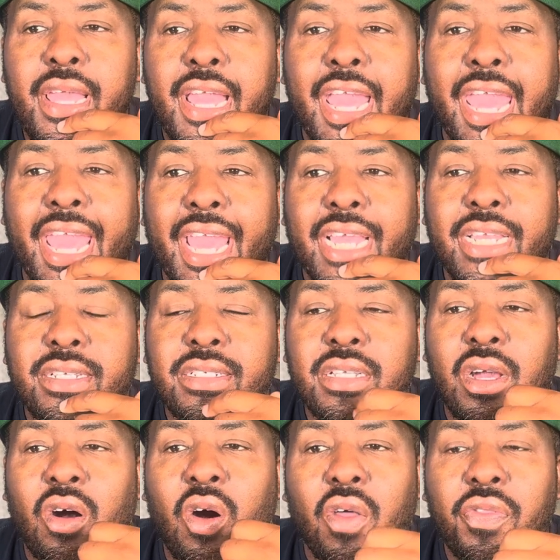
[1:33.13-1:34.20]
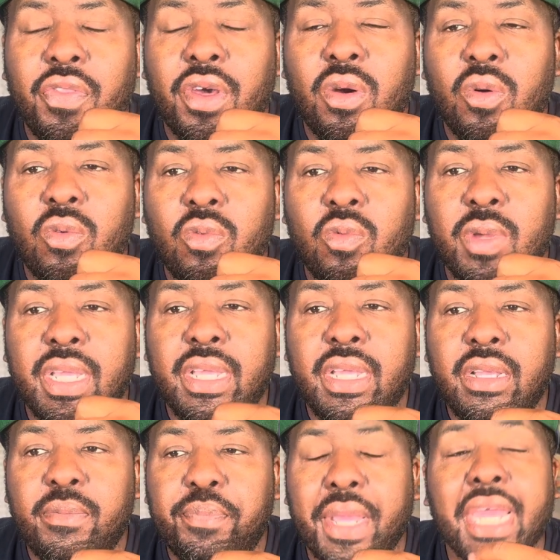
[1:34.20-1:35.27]
And although
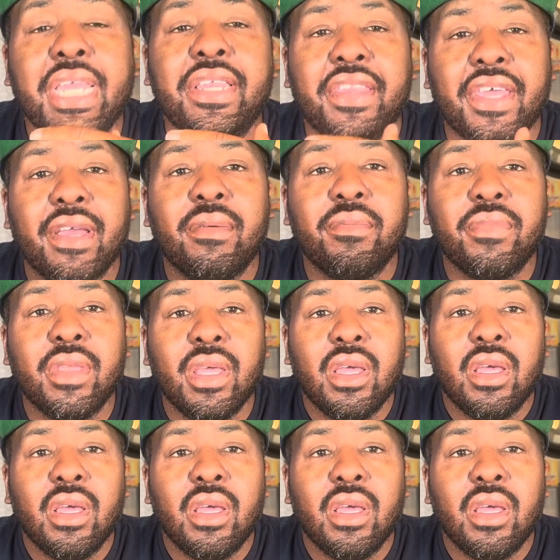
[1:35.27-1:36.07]
we pity them,